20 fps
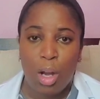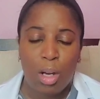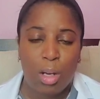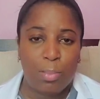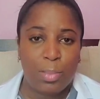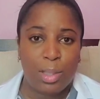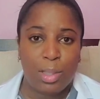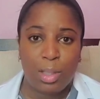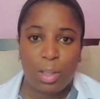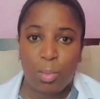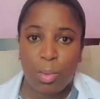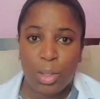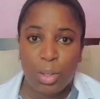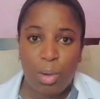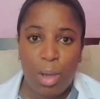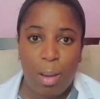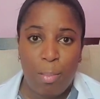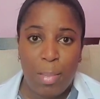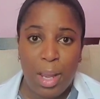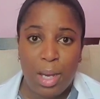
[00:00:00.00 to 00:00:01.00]
see where you
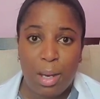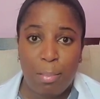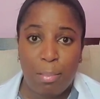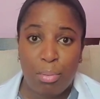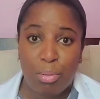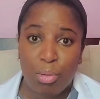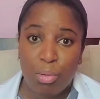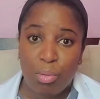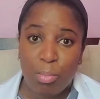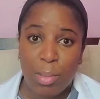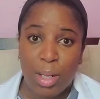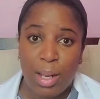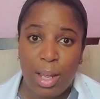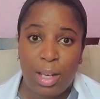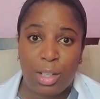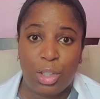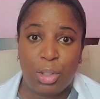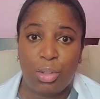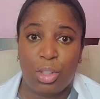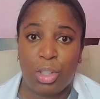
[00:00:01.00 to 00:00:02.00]
have made improvement
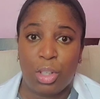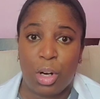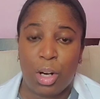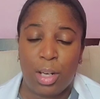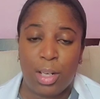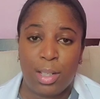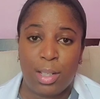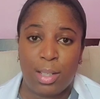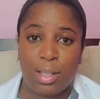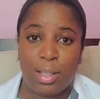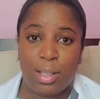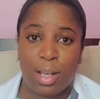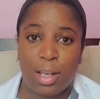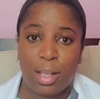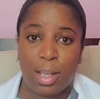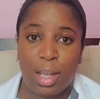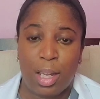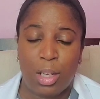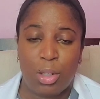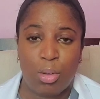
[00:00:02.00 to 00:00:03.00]
as you started to
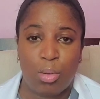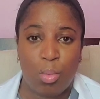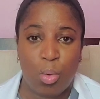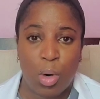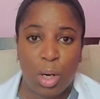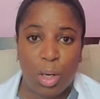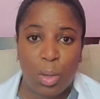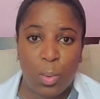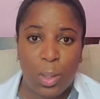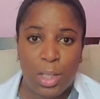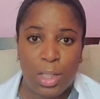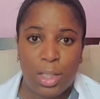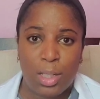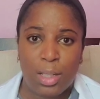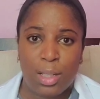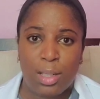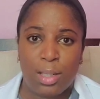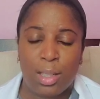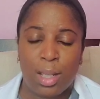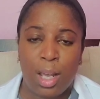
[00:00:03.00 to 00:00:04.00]
study and do more
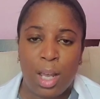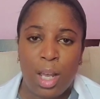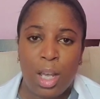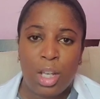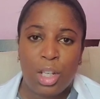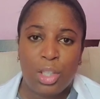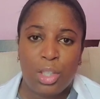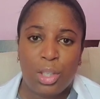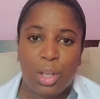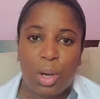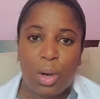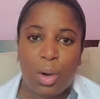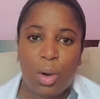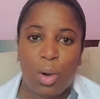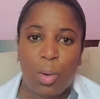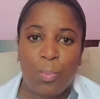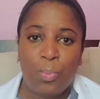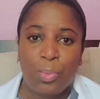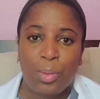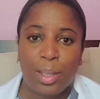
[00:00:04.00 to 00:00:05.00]
questions.
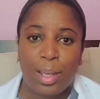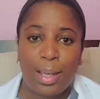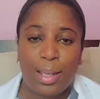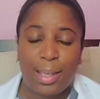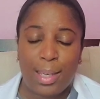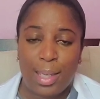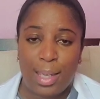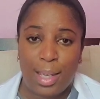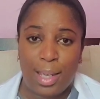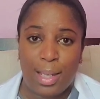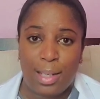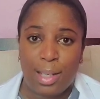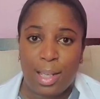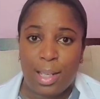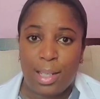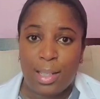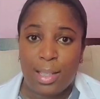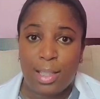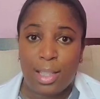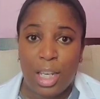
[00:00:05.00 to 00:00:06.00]
So again,
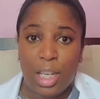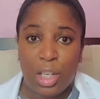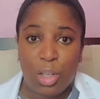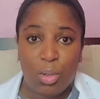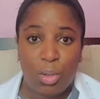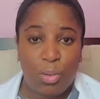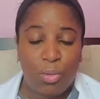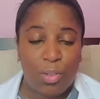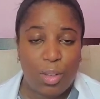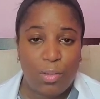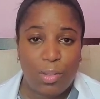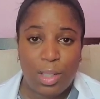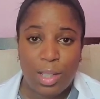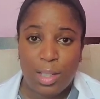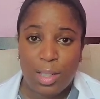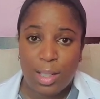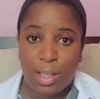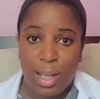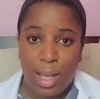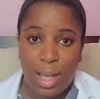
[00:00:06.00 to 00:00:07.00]
say you do 15
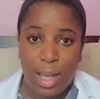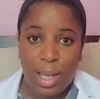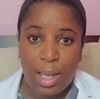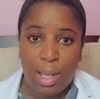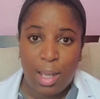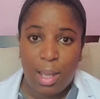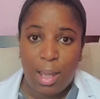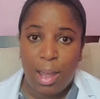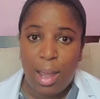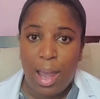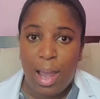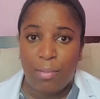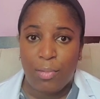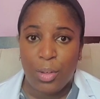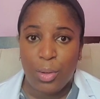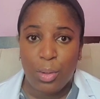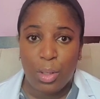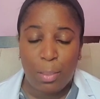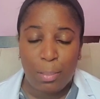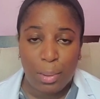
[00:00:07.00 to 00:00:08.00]
today. After
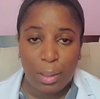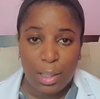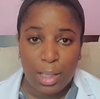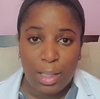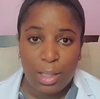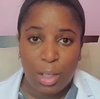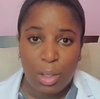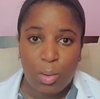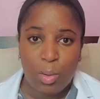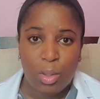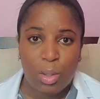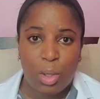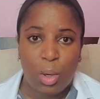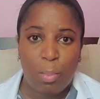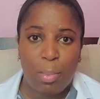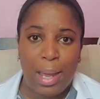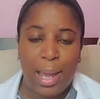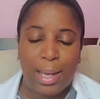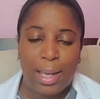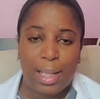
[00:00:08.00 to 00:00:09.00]
you complete those, go
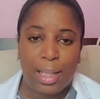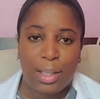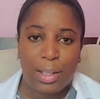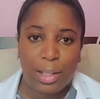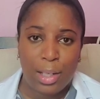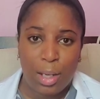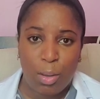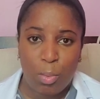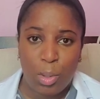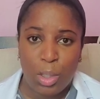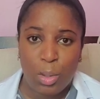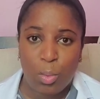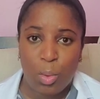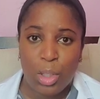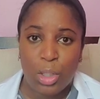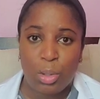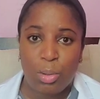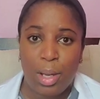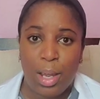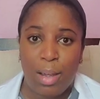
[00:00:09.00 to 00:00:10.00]
back and look at which
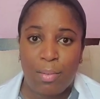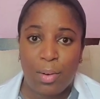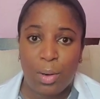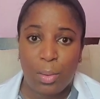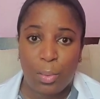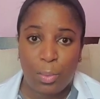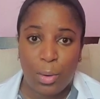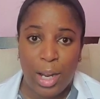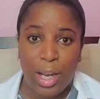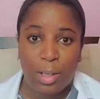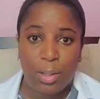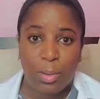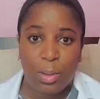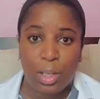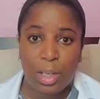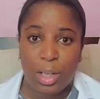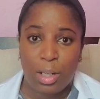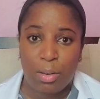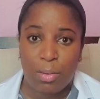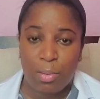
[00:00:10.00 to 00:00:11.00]
ones you have correct or
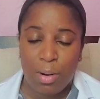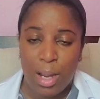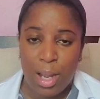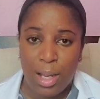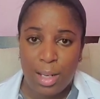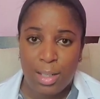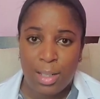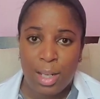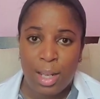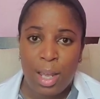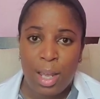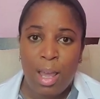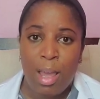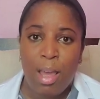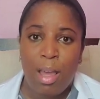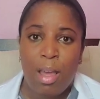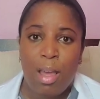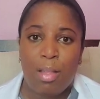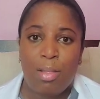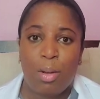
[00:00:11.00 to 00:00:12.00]
incorrect.
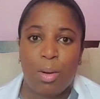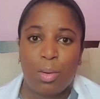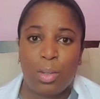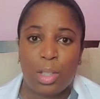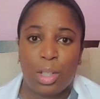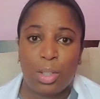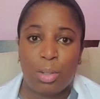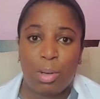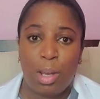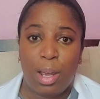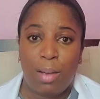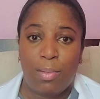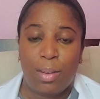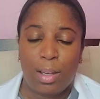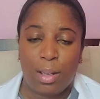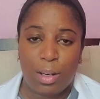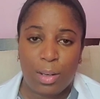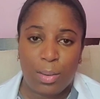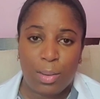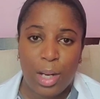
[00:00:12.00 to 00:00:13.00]
And those that you have
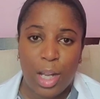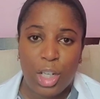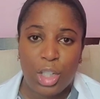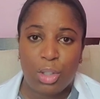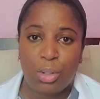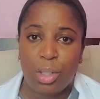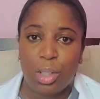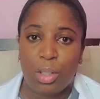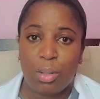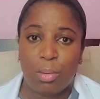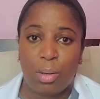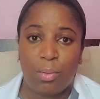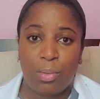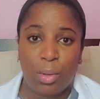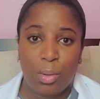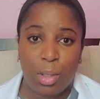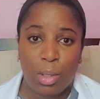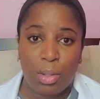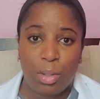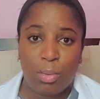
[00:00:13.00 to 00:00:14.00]
incorrect, you need to review
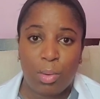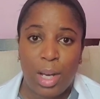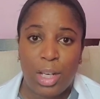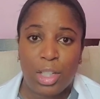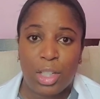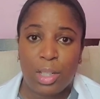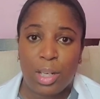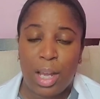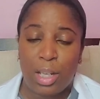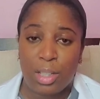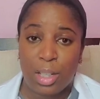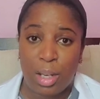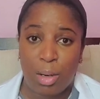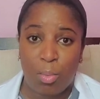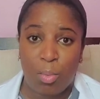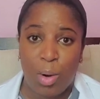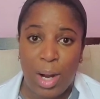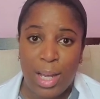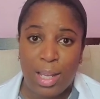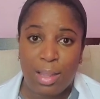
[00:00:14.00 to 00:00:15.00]
those rationales
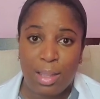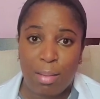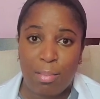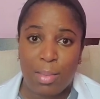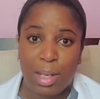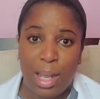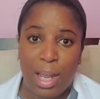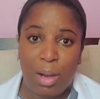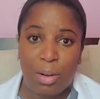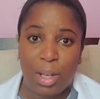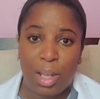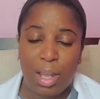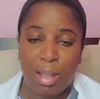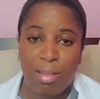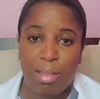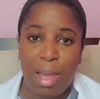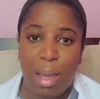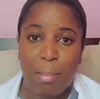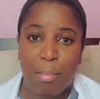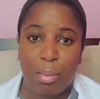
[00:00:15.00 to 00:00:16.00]
and write them down in
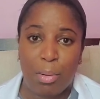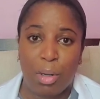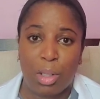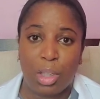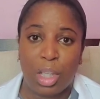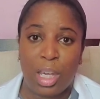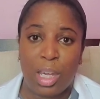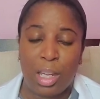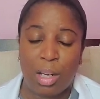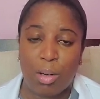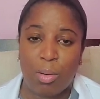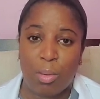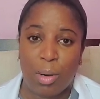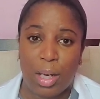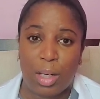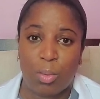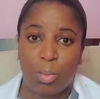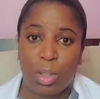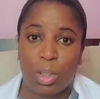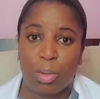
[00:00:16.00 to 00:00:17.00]
that book. The
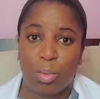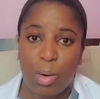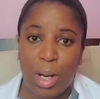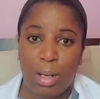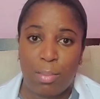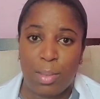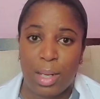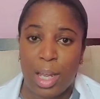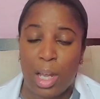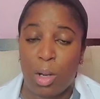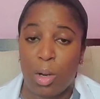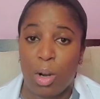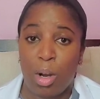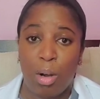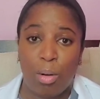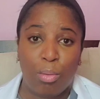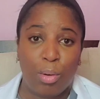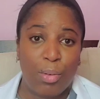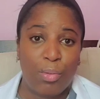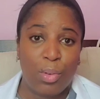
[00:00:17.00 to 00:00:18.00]
incorrect ones, write them down.
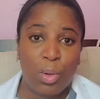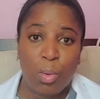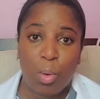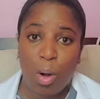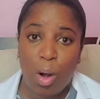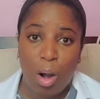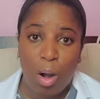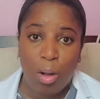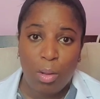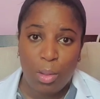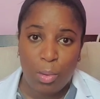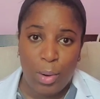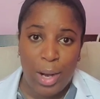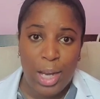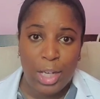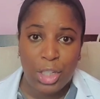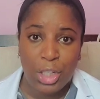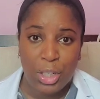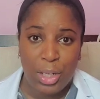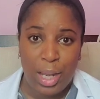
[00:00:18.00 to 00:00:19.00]
Review all the
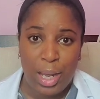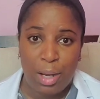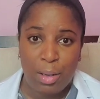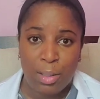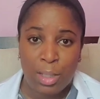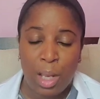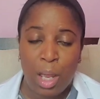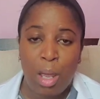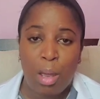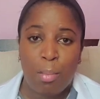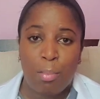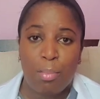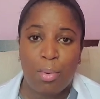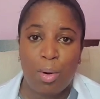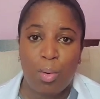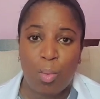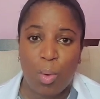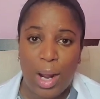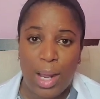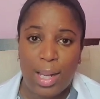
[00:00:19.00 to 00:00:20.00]
rationales, but
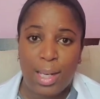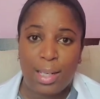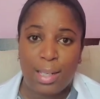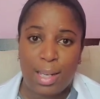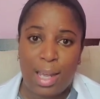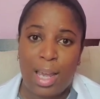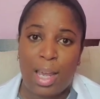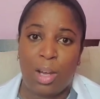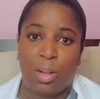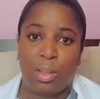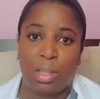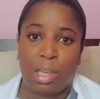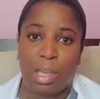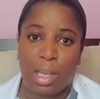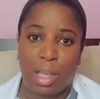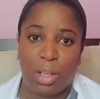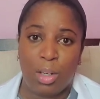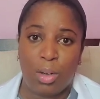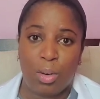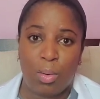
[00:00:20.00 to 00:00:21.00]
write down the
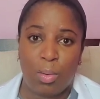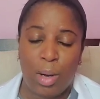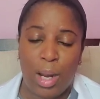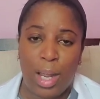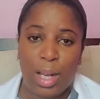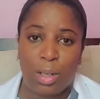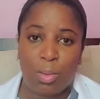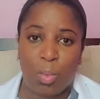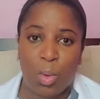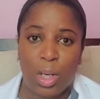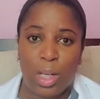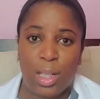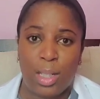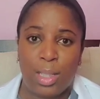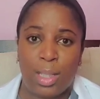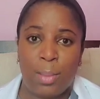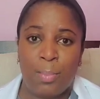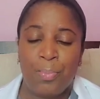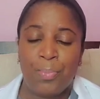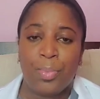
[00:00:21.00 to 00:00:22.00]
incorrect ones
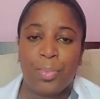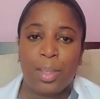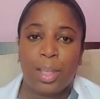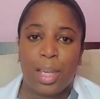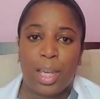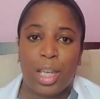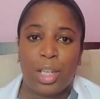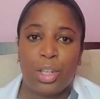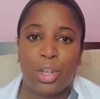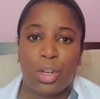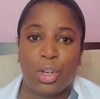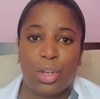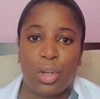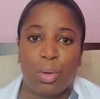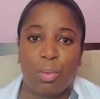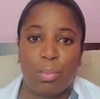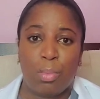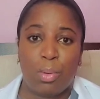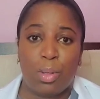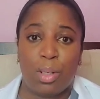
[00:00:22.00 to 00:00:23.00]
in your
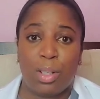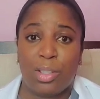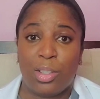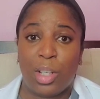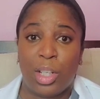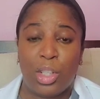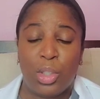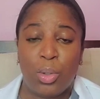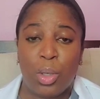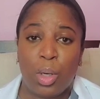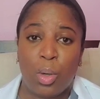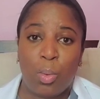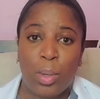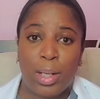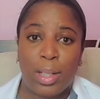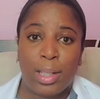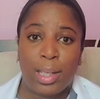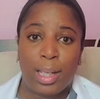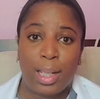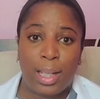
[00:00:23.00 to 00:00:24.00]
notebook so that you can
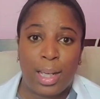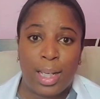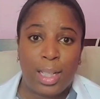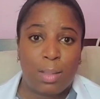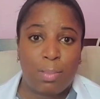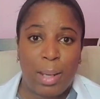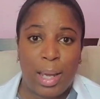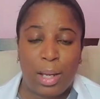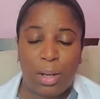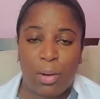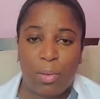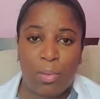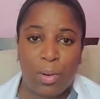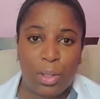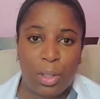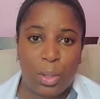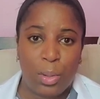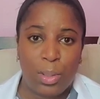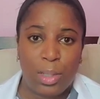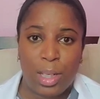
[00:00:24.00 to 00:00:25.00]
quickly glance back over
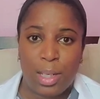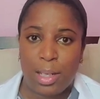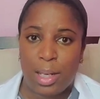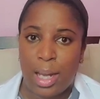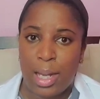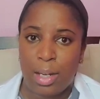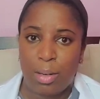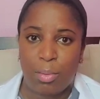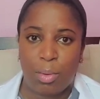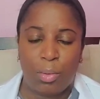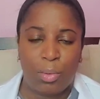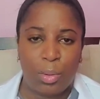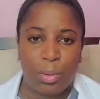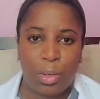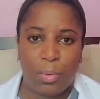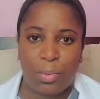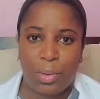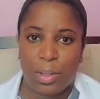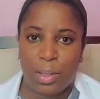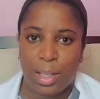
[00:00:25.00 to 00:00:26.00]
those at night and review
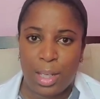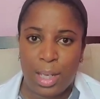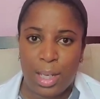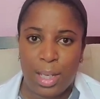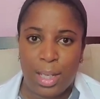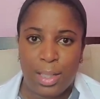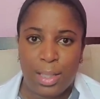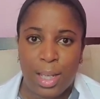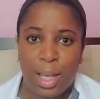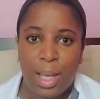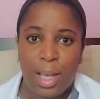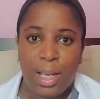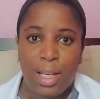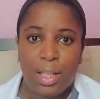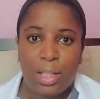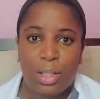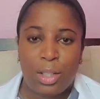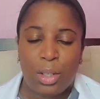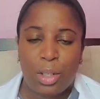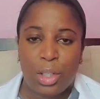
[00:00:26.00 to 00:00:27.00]
different things
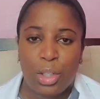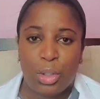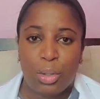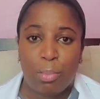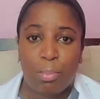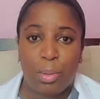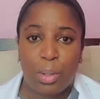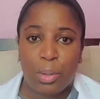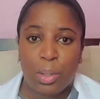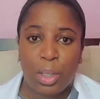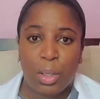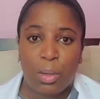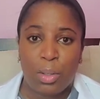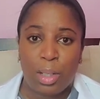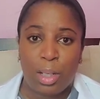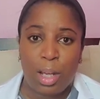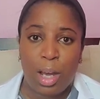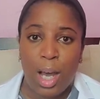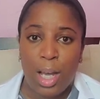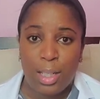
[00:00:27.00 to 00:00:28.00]
so that you're building on the
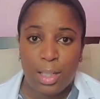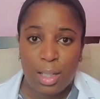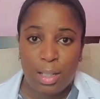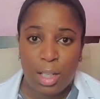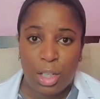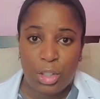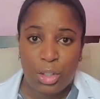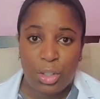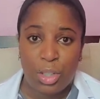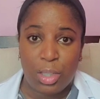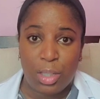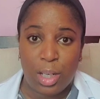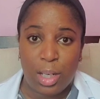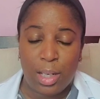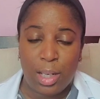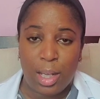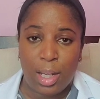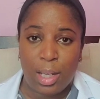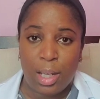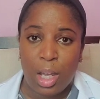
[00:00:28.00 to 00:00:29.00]
content that you're
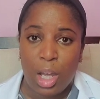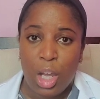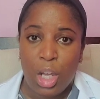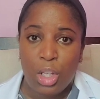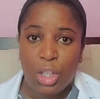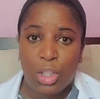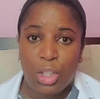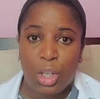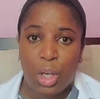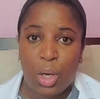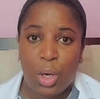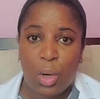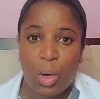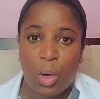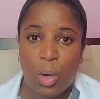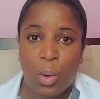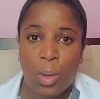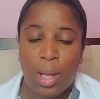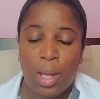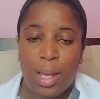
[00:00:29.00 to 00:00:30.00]
studying.
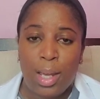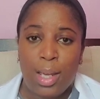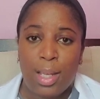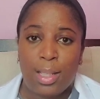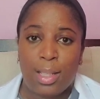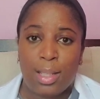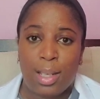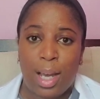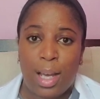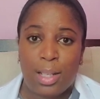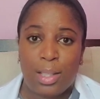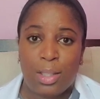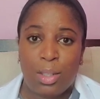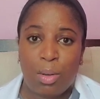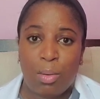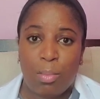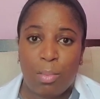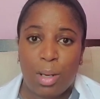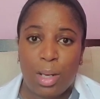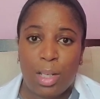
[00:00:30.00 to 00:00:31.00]
So it's not
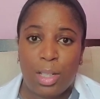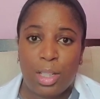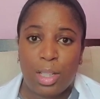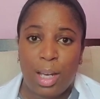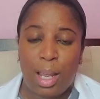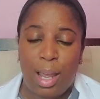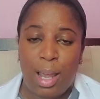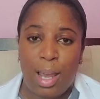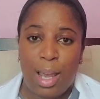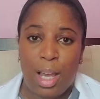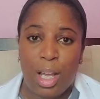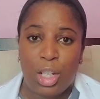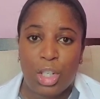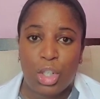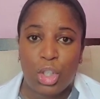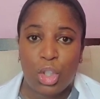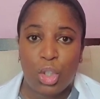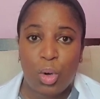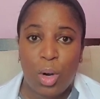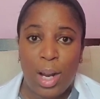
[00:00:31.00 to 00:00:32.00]
so much as
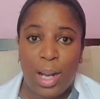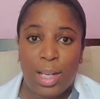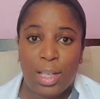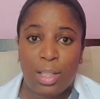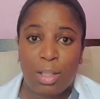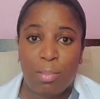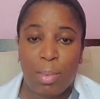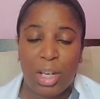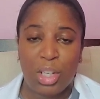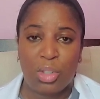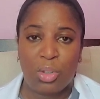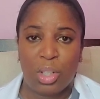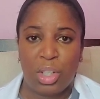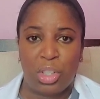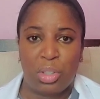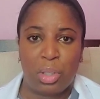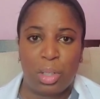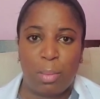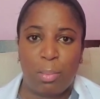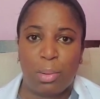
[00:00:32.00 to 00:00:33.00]
trying to make sure that
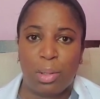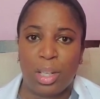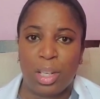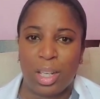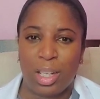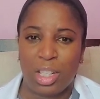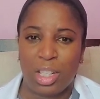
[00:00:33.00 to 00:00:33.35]
you're completing